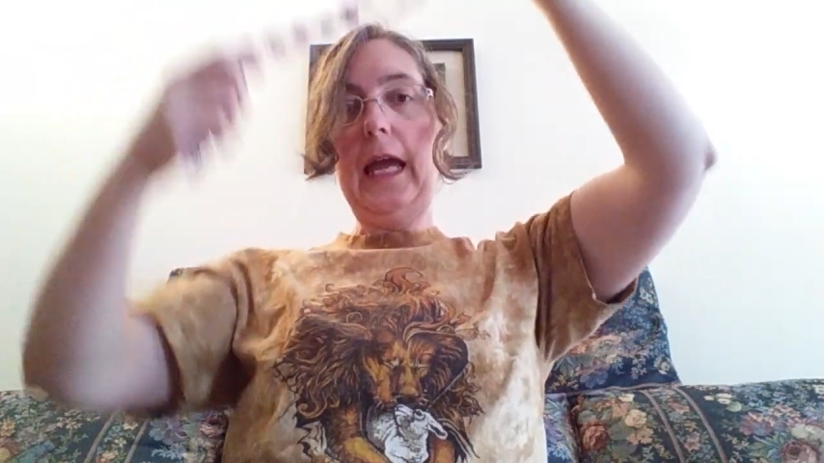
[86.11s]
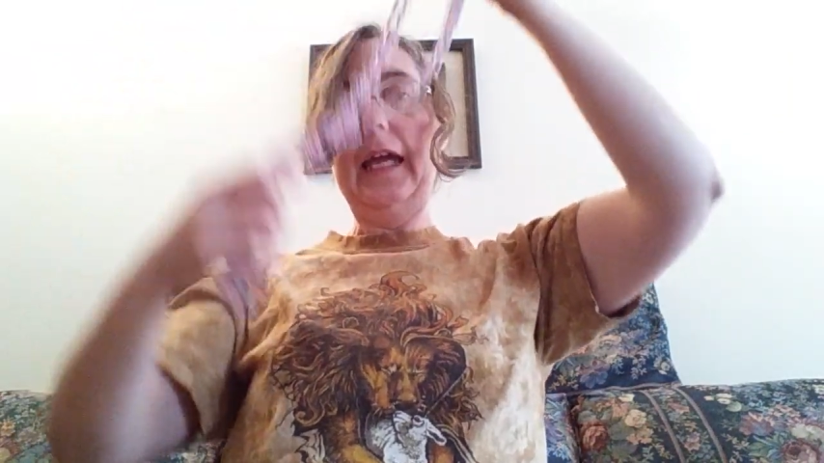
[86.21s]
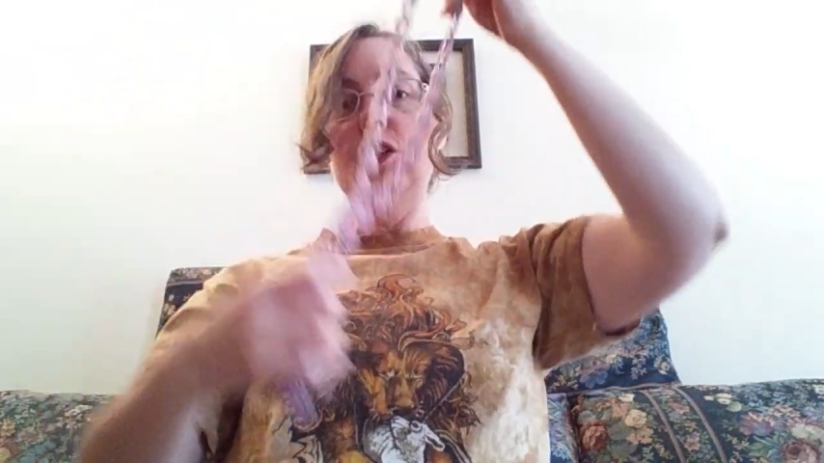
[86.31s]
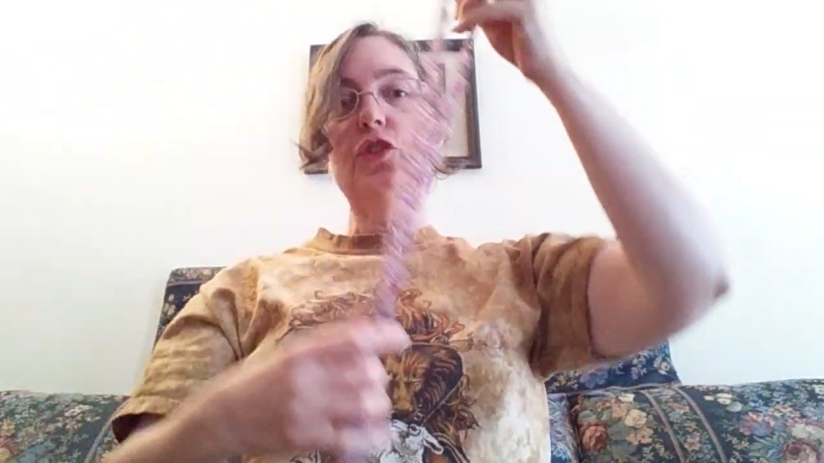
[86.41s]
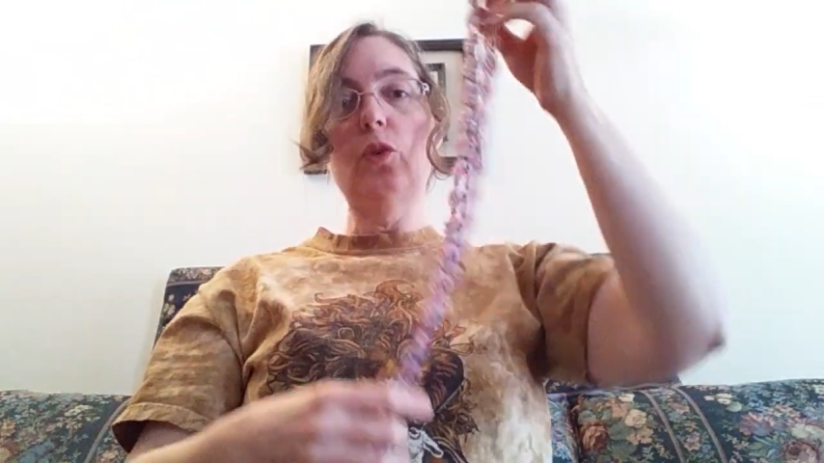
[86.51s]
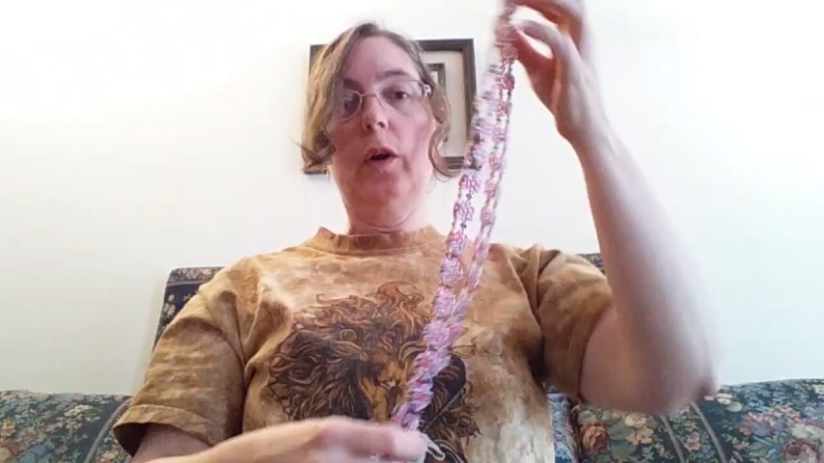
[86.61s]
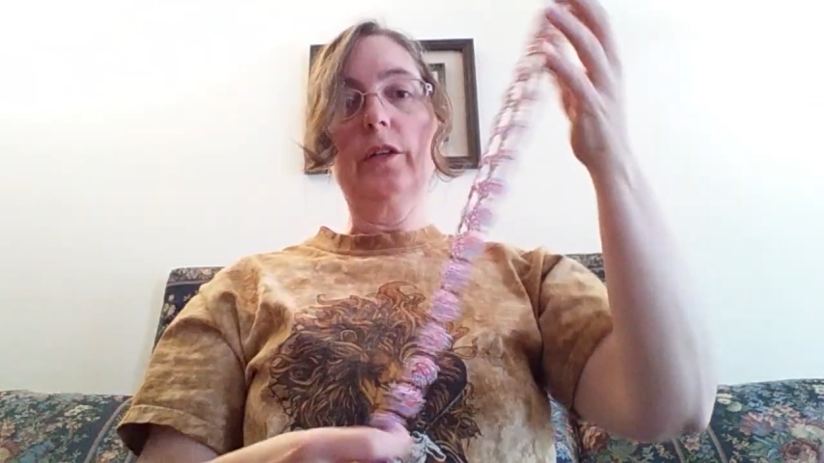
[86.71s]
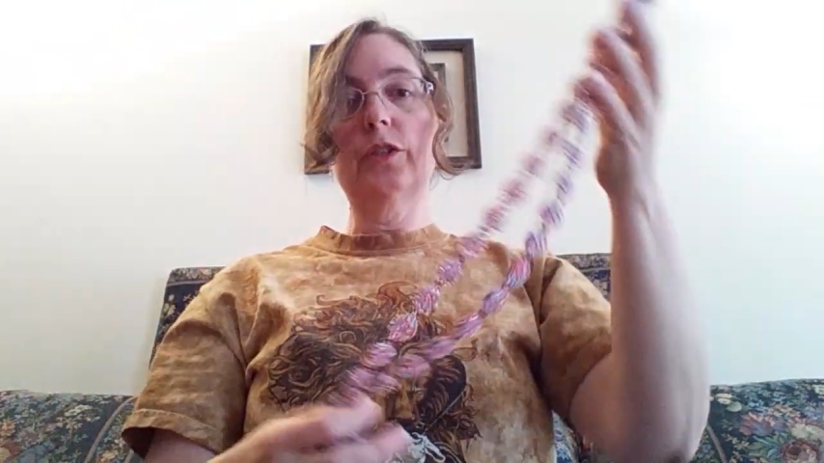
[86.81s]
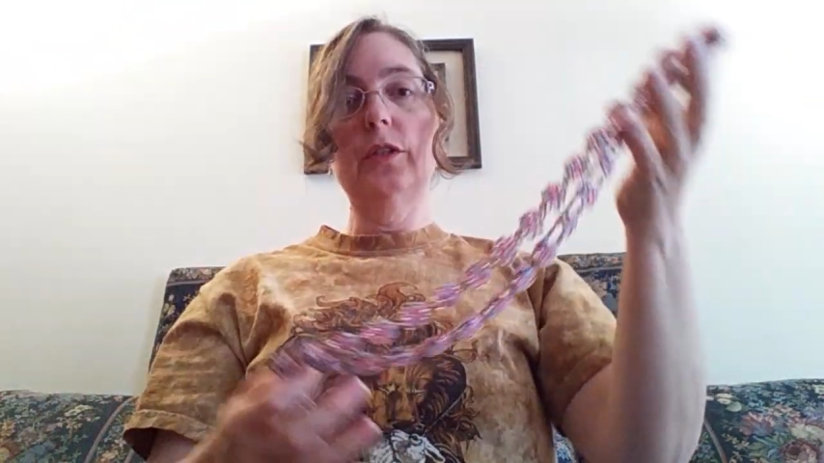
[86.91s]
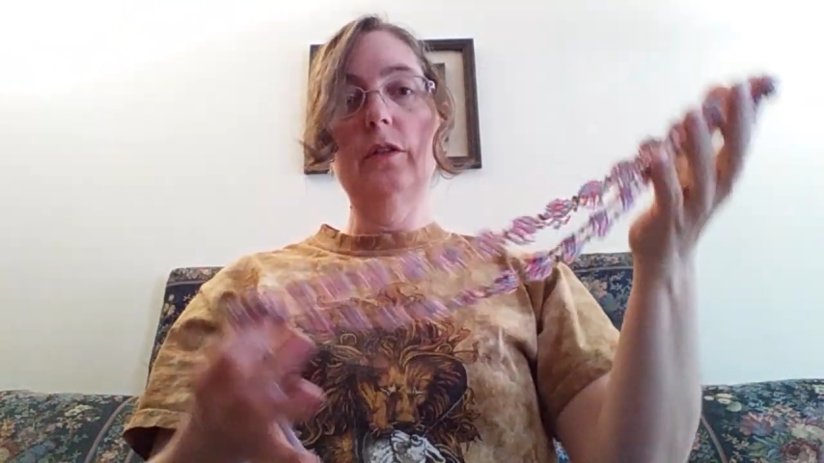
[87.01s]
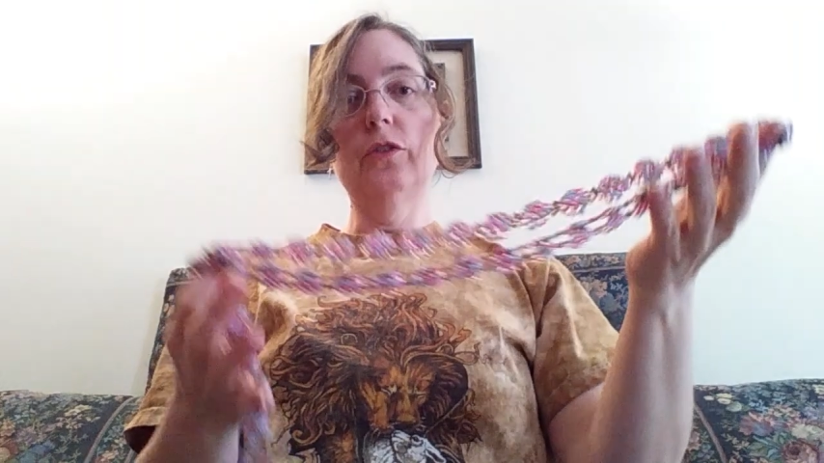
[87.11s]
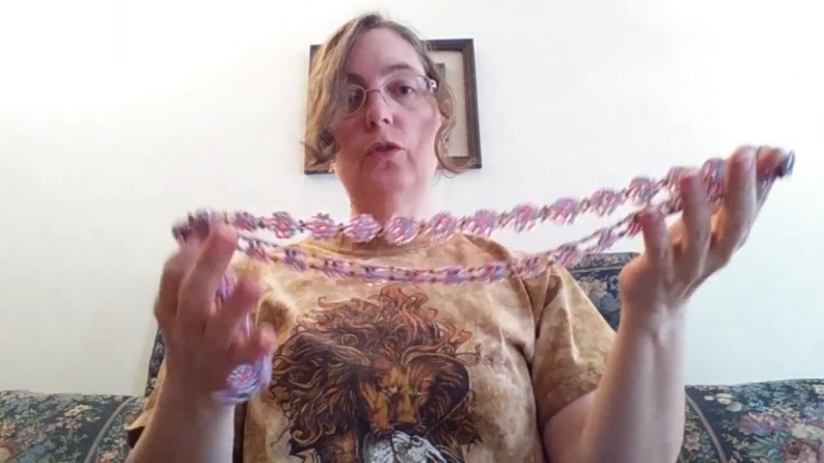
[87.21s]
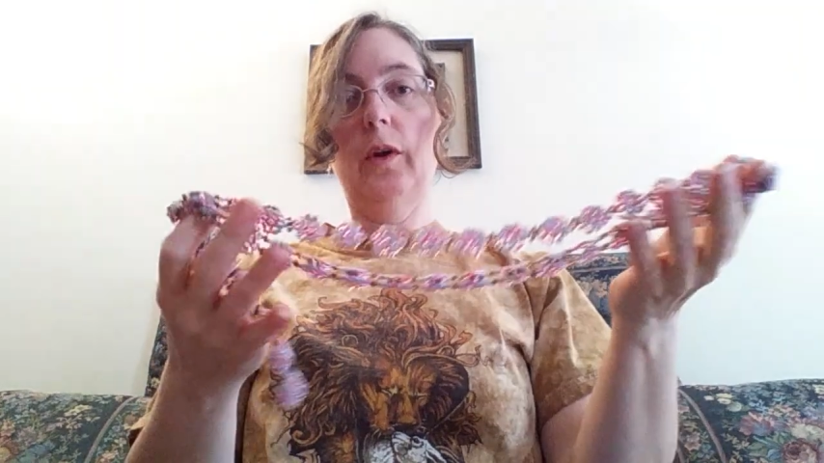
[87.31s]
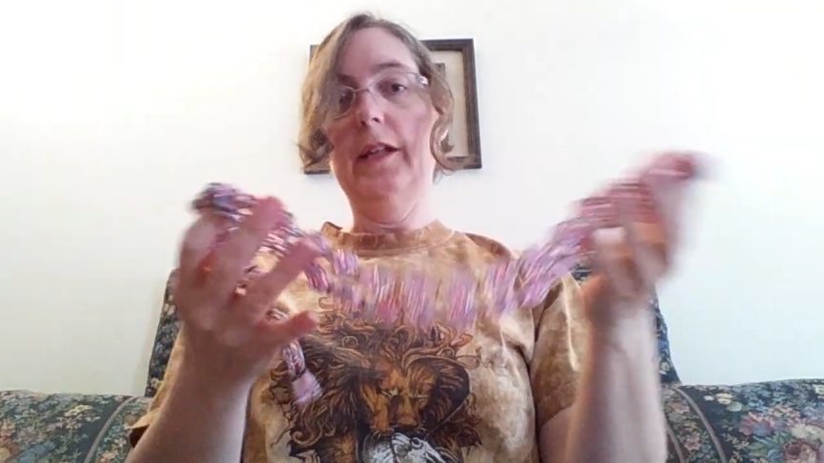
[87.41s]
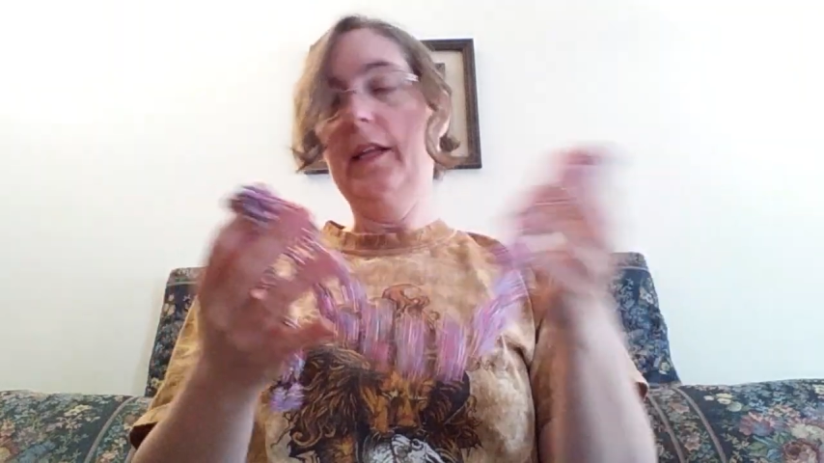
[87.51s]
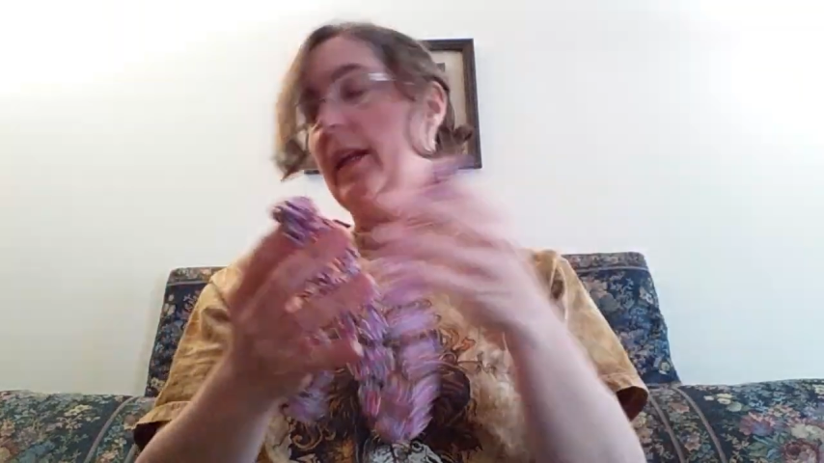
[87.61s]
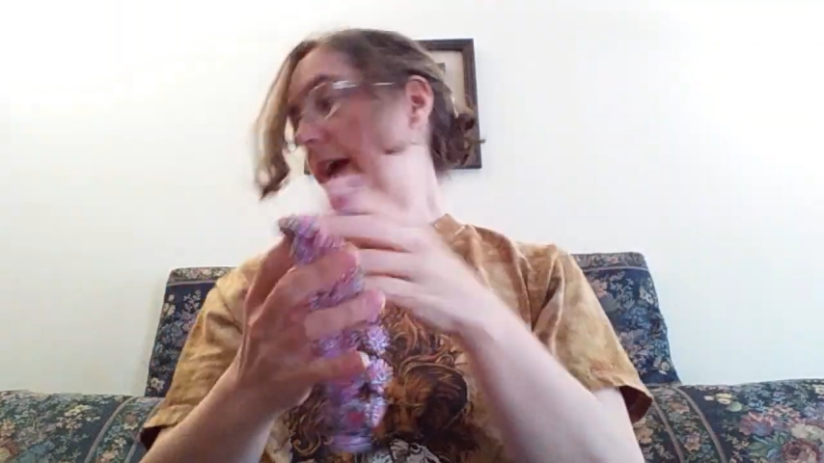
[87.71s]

a short doily